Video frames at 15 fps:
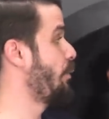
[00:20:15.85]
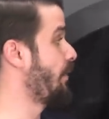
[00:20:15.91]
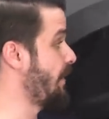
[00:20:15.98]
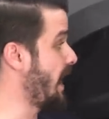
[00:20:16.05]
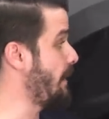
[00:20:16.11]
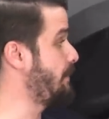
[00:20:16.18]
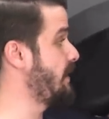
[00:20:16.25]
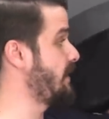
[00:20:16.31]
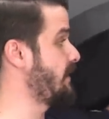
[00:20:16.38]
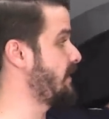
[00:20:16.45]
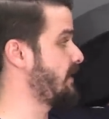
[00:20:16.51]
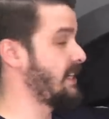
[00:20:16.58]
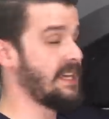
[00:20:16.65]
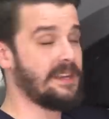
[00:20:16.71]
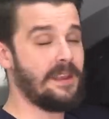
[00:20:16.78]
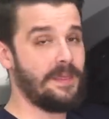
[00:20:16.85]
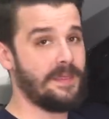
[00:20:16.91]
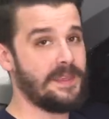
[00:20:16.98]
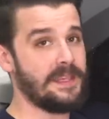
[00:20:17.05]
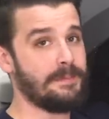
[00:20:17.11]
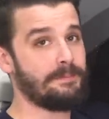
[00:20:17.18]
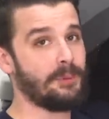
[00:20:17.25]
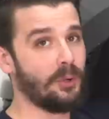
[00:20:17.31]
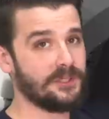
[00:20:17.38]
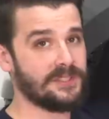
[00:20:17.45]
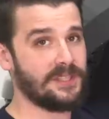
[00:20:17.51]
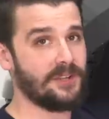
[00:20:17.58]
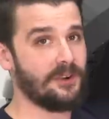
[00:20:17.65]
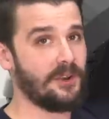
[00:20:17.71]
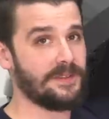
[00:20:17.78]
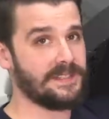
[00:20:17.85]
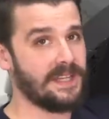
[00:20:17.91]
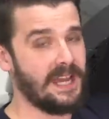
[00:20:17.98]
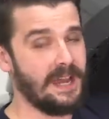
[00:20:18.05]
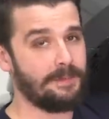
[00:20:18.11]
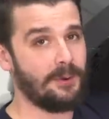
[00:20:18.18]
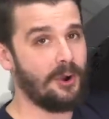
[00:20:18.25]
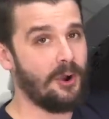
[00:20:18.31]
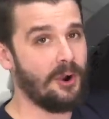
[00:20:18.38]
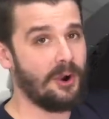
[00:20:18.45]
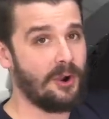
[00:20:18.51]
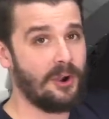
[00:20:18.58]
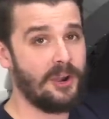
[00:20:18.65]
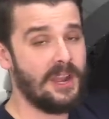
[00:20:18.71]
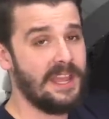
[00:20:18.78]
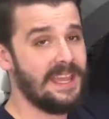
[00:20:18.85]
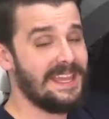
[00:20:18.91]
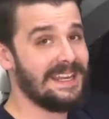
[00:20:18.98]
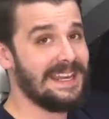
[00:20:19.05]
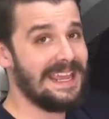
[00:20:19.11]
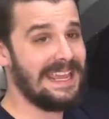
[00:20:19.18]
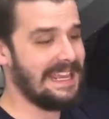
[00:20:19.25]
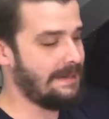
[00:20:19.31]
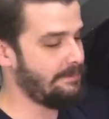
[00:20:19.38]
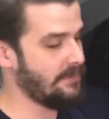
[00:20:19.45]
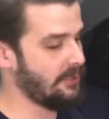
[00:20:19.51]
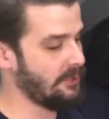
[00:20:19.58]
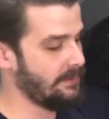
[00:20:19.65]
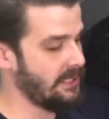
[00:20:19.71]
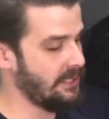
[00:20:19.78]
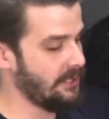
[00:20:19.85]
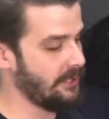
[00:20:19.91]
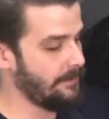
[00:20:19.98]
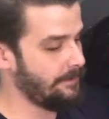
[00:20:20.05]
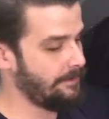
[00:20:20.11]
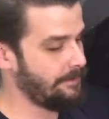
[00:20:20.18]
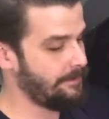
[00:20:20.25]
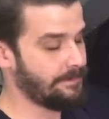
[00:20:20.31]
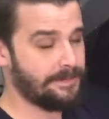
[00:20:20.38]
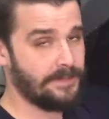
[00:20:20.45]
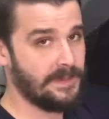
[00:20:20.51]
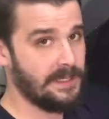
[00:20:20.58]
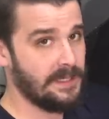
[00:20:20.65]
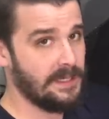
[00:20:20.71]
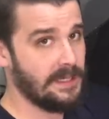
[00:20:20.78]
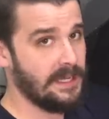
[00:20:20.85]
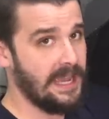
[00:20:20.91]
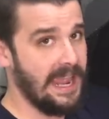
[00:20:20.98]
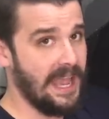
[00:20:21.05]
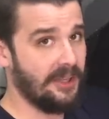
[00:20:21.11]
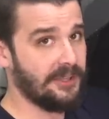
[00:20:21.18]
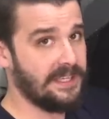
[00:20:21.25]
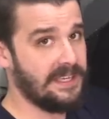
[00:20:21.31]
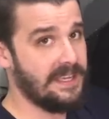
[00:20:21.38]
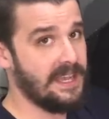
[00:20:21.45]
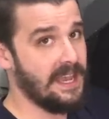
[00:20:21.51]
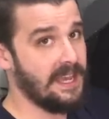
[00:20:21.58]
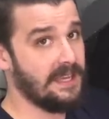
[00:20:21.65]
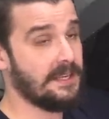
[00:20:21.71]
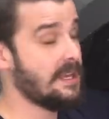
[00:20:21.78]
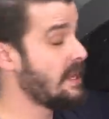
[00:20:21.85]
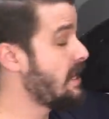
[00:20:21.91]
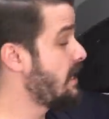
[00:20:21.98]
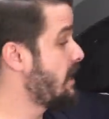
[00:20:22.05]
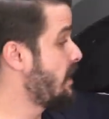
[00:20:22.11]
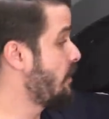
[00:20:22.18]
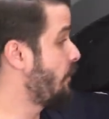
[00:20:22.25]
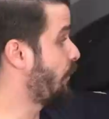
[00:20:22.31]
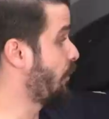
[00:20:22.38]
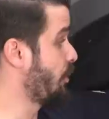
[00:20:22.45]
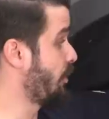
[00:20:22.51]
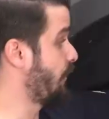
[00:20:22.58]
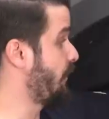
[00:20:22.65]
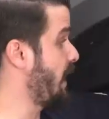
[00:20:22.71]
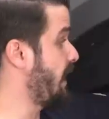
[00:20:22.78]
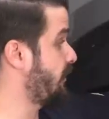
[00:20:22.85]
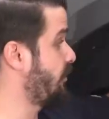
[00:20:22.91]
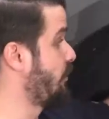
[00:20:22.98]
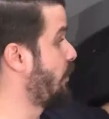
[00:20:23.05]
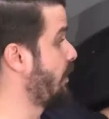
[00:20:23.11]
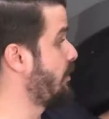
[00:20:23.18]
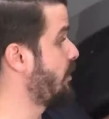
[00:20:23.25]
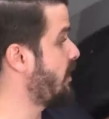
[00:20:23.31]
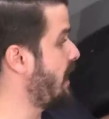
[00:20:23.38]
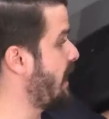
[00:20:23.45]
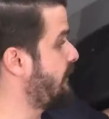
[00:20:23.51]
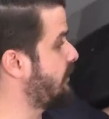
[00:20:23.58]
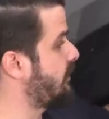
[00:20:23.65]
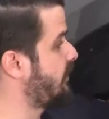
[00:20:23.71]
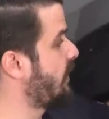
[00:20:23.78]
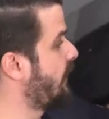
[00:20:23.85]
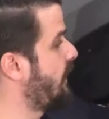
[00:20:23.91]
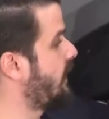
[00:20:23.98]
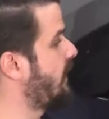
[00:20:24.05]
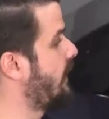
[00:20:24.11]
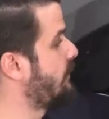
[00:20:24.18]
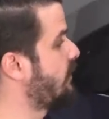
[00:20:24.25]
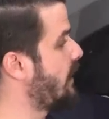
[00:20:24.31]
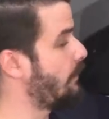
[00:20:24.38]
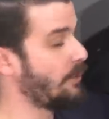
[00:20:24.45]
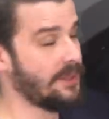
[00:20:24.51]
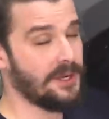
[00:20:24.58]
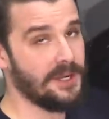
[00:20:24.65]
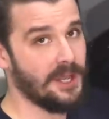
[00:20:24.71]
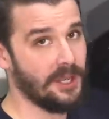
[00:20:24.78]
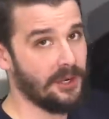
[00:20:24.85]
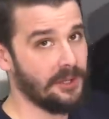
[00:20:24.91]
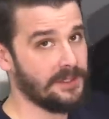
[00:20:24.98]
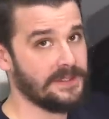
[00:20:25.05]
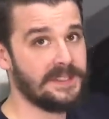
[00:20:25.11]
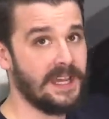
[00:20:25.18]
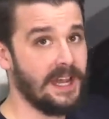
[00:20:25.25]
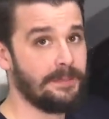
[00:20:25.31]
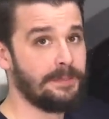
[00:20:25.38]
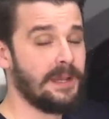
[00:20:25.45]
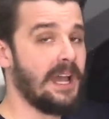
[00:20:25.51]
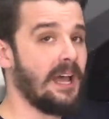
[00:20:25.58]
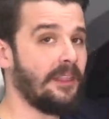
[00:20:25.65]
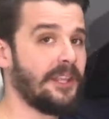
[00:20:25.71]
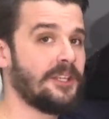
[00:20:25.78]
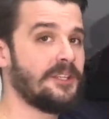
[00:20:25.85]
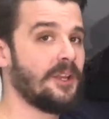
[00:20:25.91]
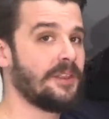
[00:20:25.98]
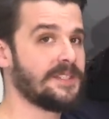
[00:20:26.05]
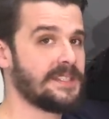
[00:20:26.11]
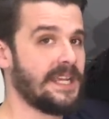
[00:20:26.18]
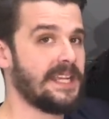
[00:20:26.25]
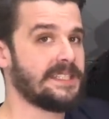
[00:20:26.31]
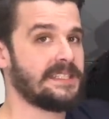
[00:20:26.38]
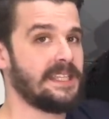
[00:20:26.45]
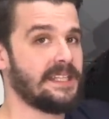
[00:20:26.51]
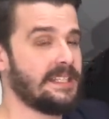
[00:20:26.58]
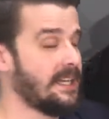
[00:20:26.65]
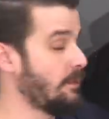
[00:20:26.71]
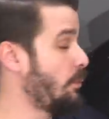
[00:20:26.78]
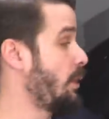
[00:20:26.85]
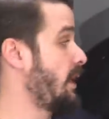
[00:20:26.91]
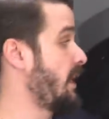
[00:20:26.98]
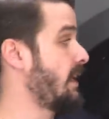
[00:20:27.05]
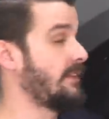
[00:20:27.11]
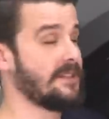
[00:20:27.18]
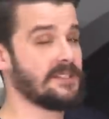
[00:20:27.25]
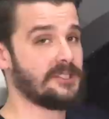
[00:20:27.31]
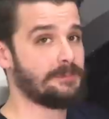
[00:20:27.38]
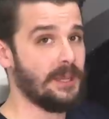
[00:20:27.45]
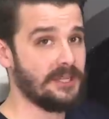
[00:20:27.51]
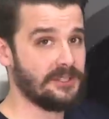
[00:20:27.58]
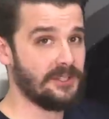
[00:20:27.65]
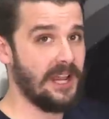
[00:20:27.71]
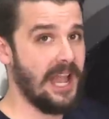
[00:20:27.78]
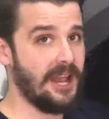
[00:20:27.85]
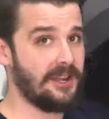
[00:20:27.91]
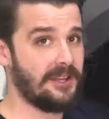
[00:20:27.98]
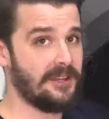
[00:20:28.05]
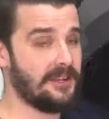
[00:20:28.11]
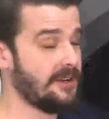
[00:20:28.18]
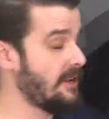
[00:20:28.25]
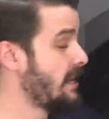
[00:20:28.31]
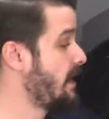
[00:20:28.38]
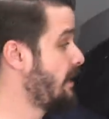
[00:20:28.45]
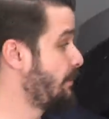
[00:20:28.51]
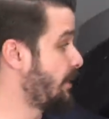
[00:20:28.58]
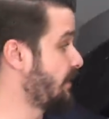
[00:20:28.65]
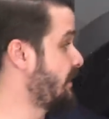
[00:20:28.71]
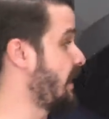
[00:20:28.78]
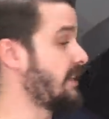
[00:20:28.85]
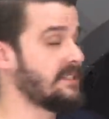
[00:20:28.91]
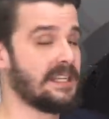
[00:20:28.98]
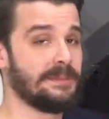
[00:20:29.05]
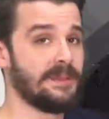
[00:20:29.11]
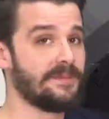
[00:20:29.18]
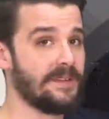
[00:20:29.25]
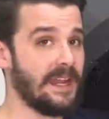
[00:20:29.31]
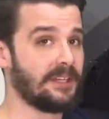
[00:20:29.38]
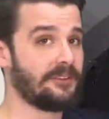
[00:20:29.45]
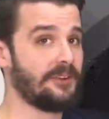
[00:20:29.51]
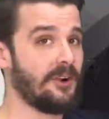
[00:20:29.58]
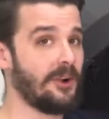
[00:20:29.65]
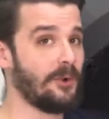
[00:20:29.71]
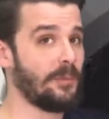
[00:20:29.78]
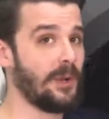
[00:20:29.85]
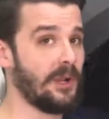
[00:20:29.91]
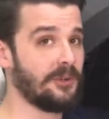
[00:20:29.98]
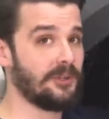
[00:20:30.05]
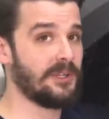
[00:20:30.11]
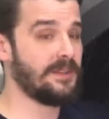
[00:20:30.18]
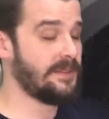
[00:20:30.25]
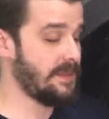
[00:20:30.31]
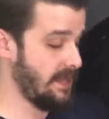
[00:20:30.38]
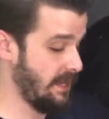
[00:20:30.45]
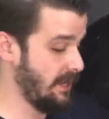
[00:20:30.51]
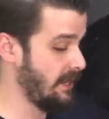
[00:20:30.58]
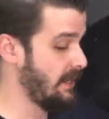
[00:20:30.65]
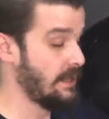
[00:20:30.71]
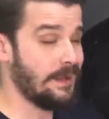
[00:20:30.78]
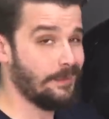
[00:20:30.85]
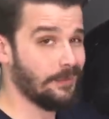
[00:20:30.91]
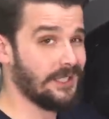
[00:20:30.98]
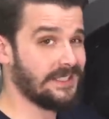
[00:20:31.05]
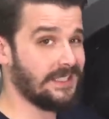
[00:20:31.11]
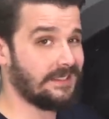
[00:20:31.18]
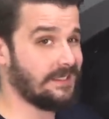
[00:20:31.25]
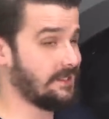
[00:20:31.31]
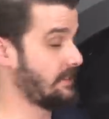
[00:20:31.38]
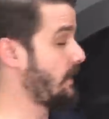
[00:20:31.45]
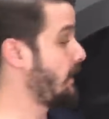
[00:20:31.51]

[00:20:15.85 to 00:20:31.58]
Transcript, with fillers: with that being said, the bolts that are on top are an eight millimeter Allen key head. For your factory one, you're gonna have a stud that comes up with a nut on top. I'll let you know the size of that nut when I get this spacer out of here, because that is gonna be factory hardware underneath there. Let's get this